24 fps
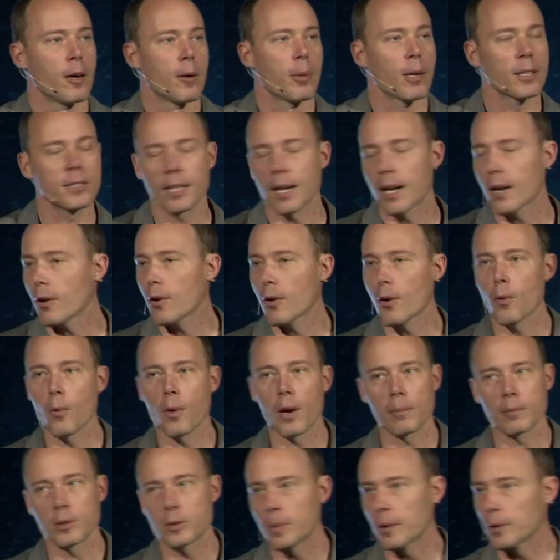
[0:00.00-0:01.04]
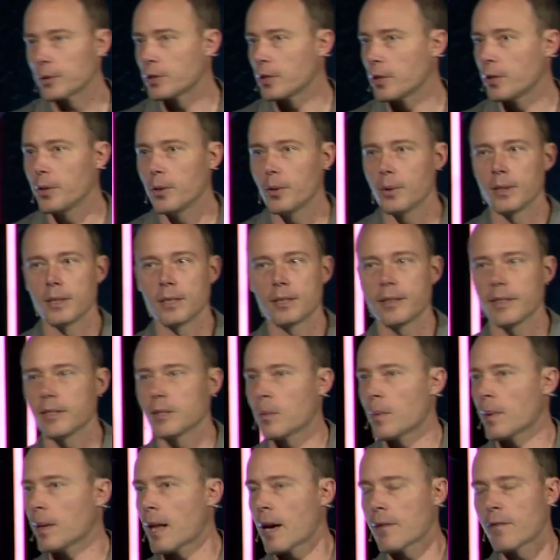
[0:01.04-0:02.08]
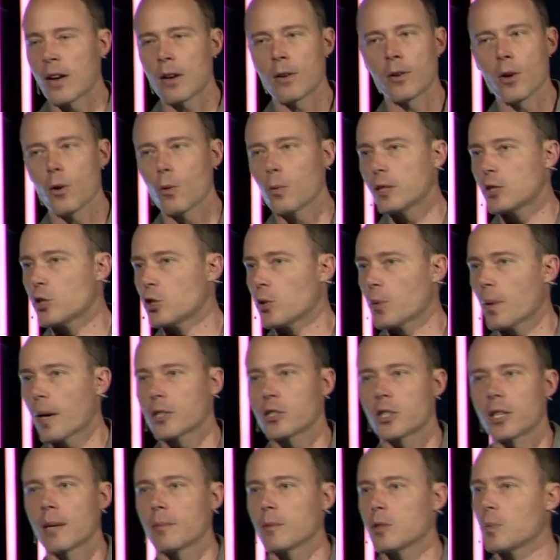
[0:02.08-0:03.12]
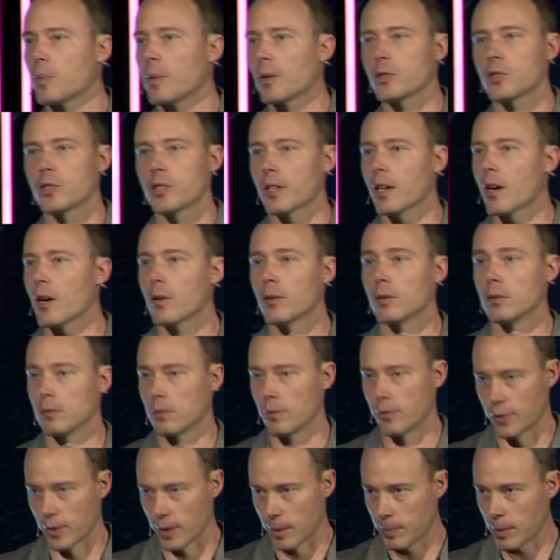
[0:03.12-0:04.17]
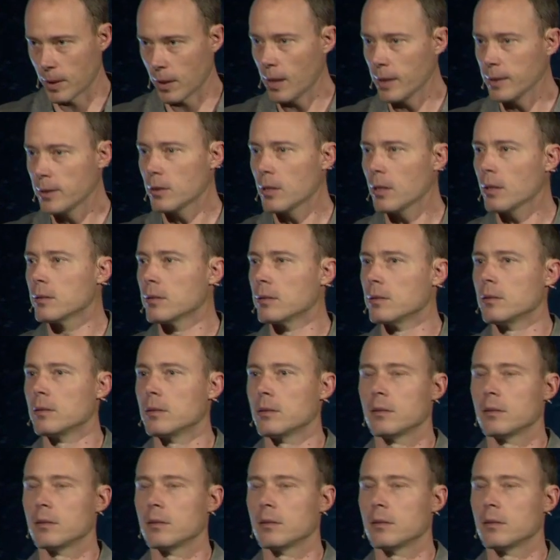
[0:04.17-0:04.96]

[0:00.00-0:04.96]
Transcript: Preston, I don't know what I'm supposed to do in the season of my life. I don't know which direction I'm supposed to go. Flip the lights on.